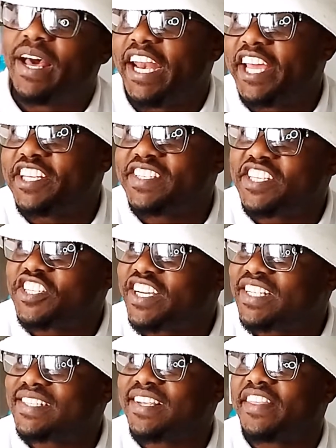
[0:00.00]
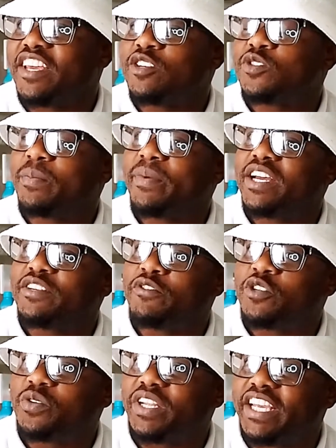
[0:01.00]
Ladies and gents, thank you so much for
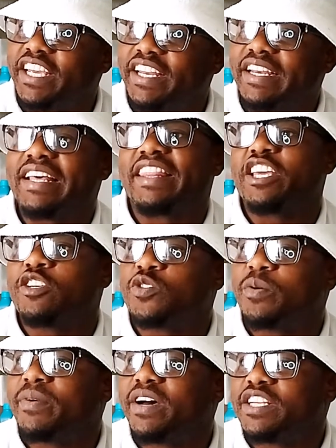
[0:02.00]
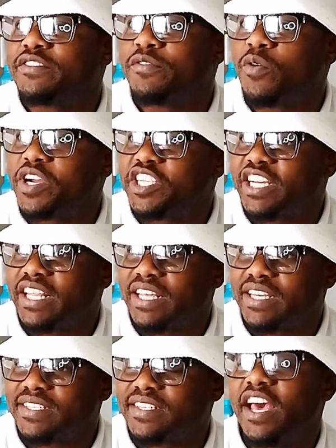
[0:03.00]
tuning in. Thank you so much for watching
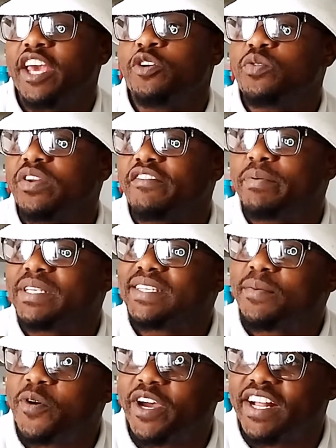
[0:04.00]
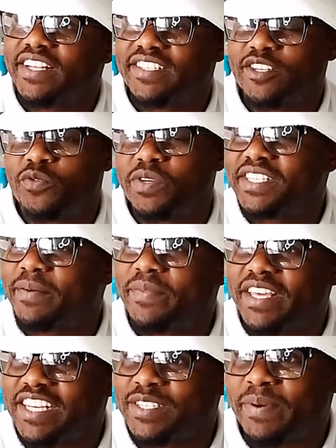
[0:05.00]
this. You could have been somewhere else doing some
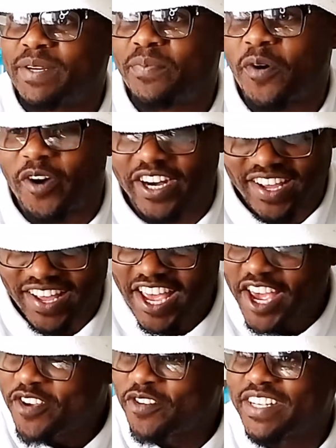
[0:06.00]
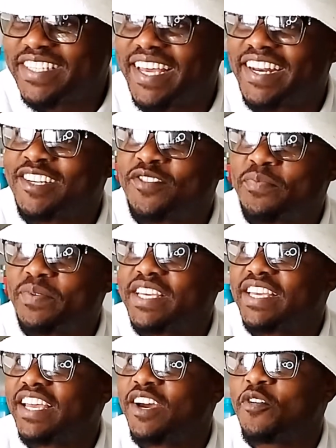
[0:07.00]
things, but born, you decided to be
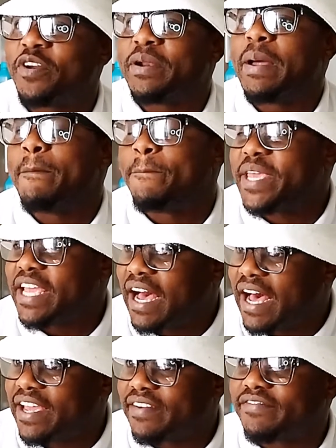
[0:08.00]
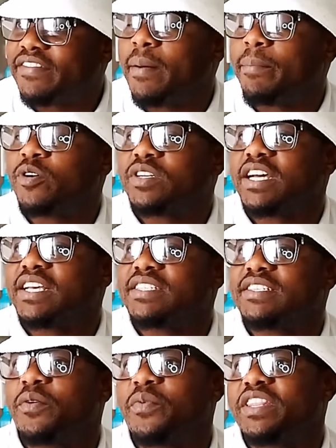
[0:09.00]
here on B-HIVE, a
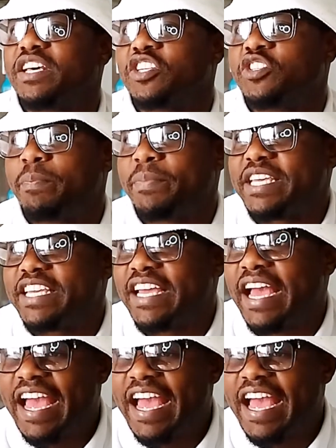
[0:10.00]
podcast with Archie B.